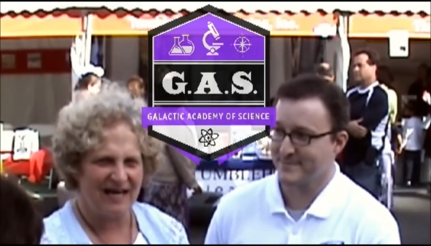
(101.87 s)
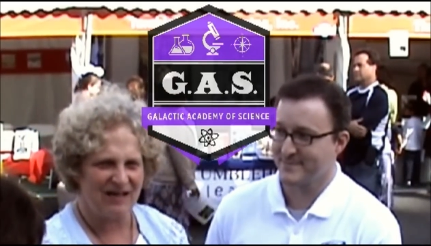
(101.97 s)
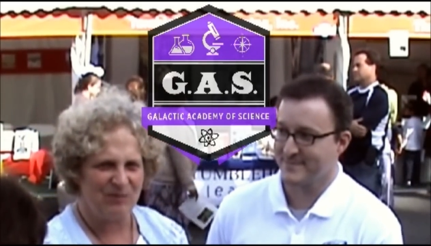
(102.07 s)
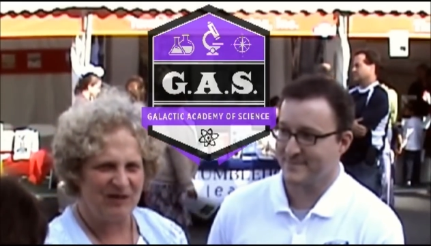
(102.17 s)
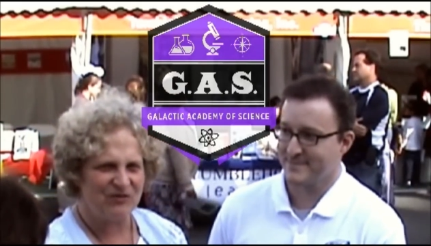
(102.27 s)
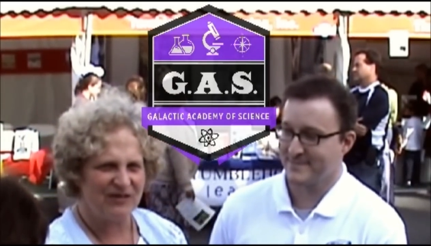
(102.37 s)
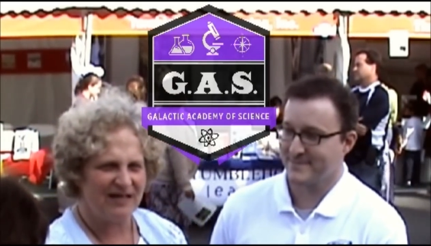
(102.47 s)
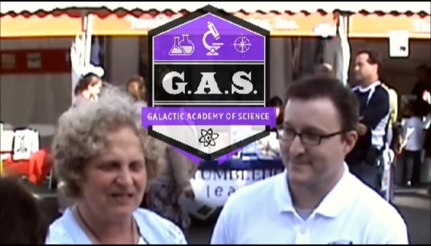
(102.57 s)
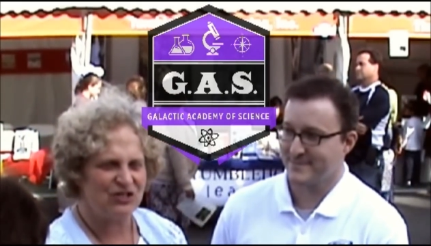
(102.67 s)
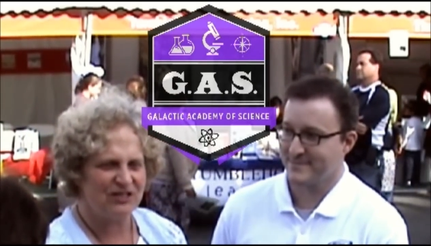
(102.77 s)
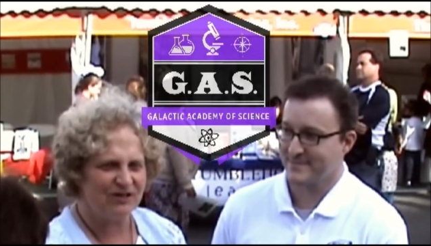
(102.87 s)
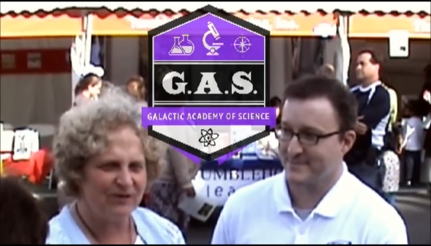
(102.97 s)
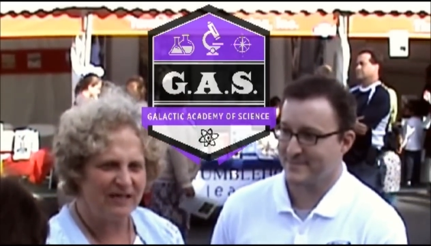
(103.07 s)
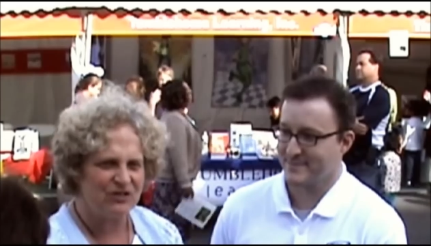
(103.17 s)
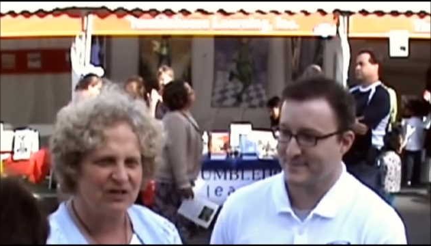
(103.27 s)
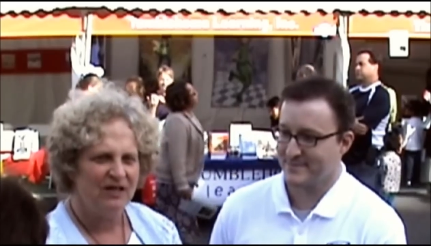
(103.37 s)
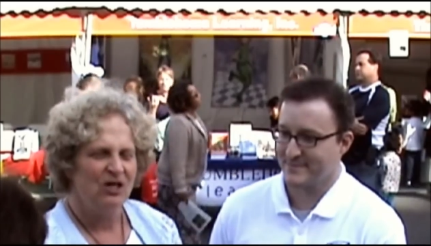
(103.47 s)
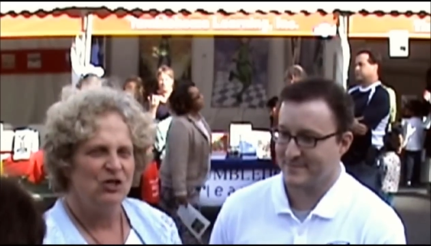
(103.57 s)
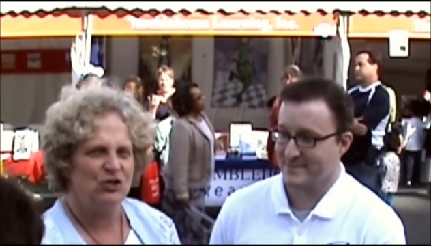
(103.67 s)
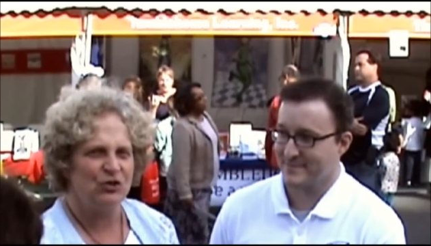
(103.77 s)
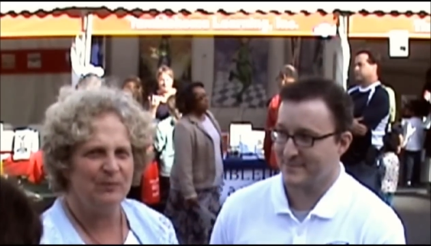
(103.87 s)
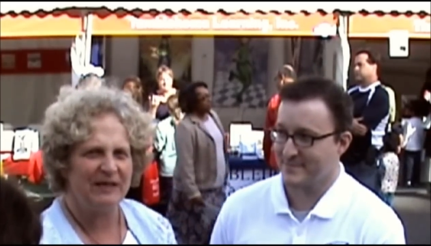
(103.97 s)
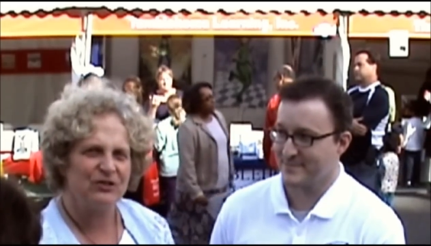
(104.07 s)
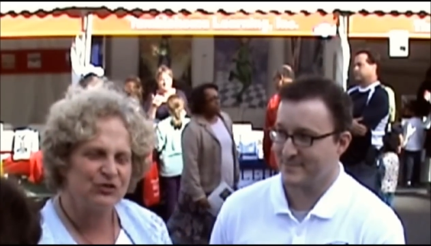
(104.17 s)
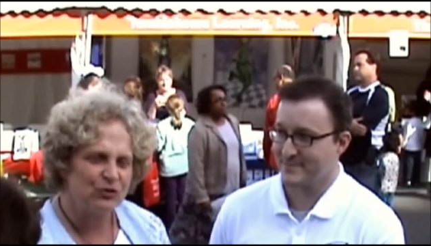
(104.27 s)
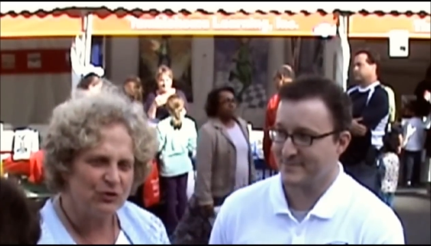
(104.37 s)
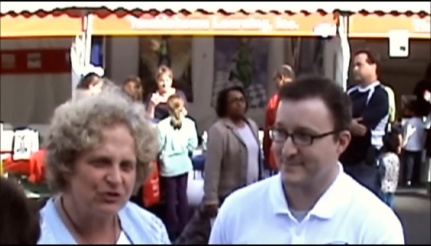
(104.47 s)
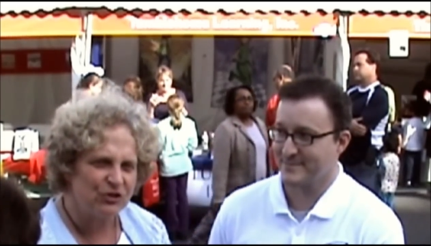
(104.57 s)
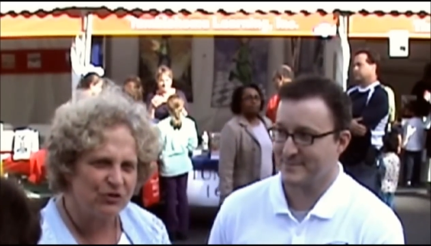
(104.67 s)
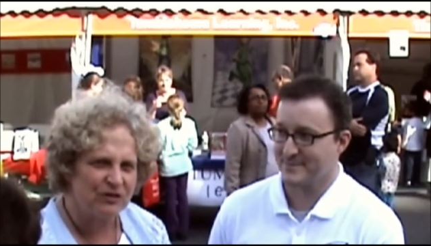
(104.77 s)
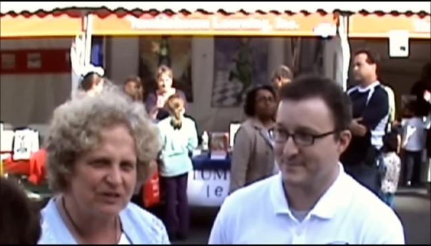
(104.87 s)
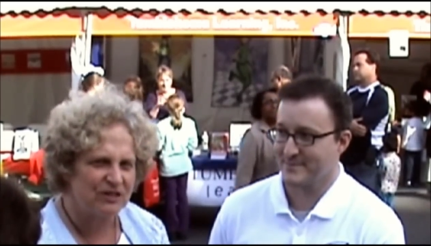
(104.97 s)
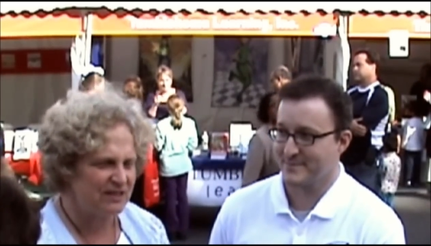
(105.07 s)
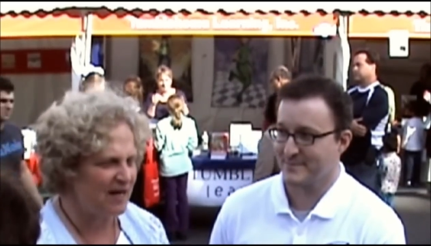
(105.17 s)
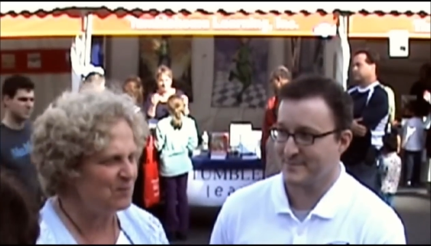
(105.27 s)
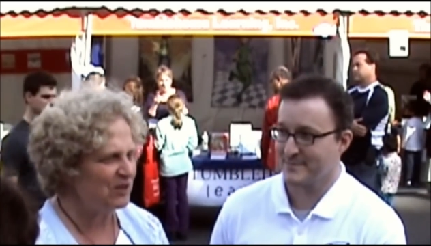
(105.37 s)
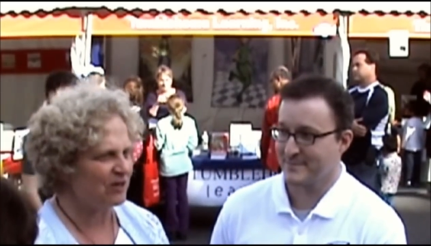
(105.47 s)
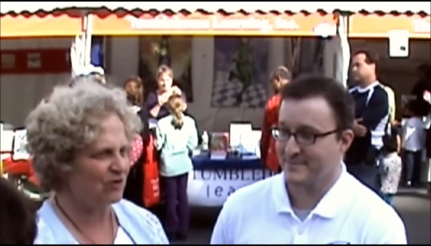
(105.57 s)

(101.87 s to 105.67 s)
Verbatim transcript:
Speaker 1: Academy of Science series, two middle school students stumble